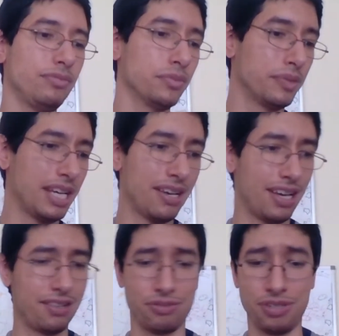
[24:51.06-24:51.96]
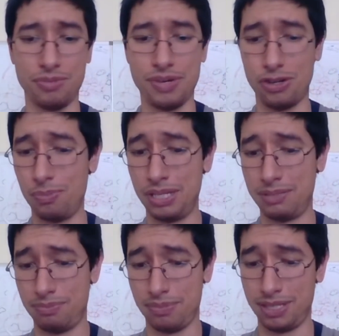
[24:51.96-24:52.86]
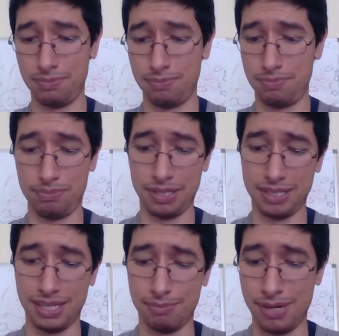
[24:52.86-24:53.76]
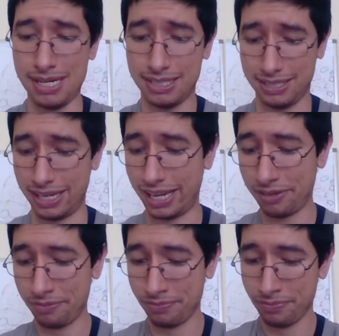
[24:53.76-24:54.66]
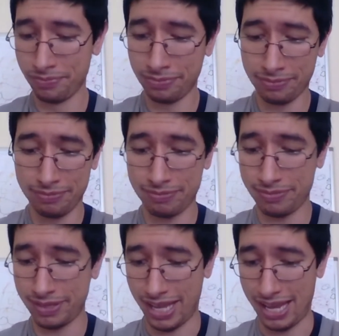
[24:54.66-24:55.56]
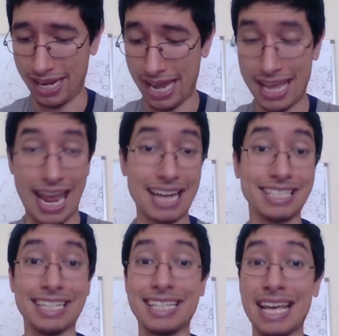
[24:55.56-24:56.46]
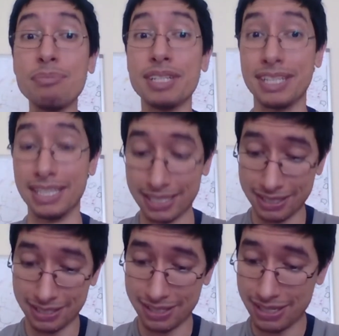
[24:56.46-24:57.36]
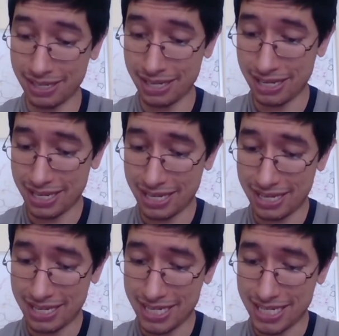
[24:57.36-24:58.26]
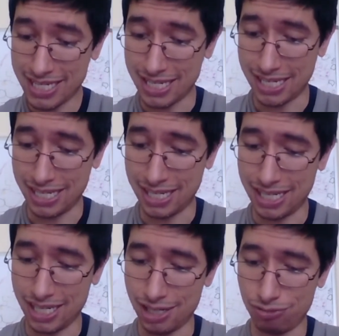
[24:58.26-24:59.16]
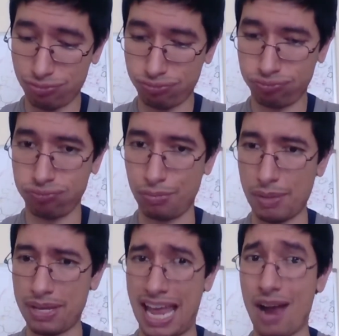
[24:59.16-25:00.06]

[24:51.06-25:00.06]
But yeah, I just really want to open this this uh, box today. And I had actually attempted this uh, maybe an